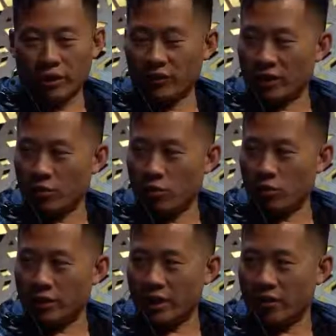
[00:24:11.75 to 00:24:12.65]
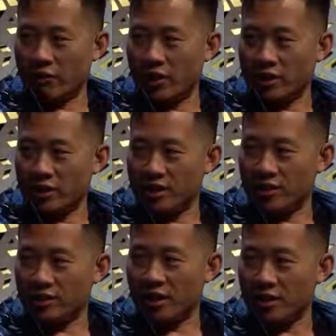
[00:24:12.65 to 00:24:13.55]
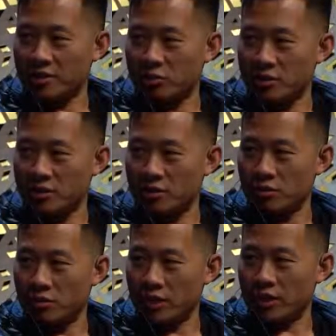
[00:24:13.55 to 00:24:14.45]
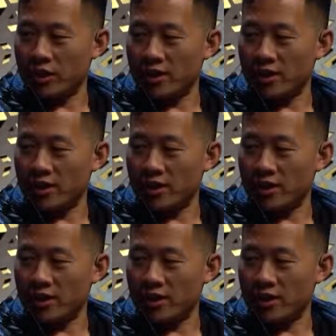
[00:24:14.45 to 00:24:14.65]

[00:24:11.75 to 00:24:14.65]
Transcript: living in a world now of unintended consequences, right?